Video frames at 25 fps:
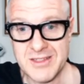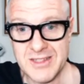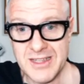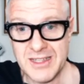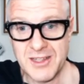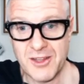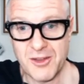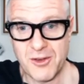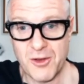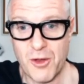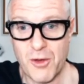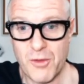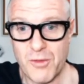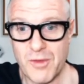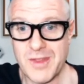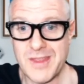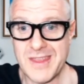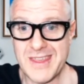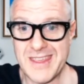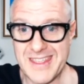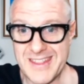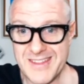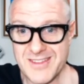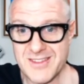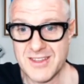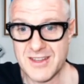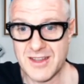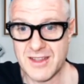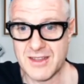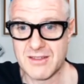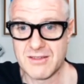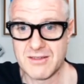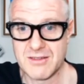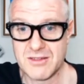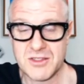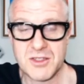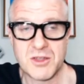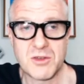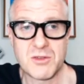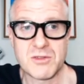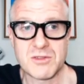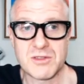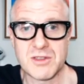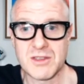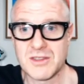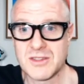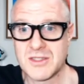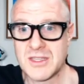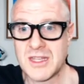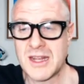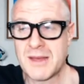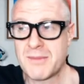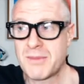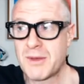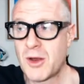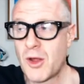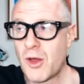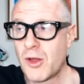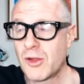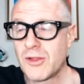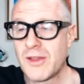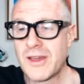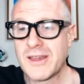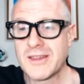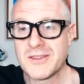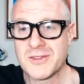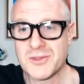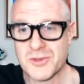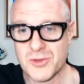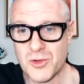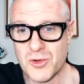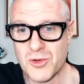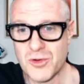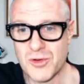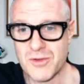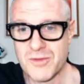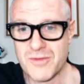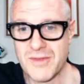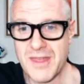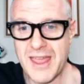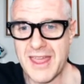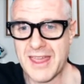sell it over the internet. Seriously, set up an online store,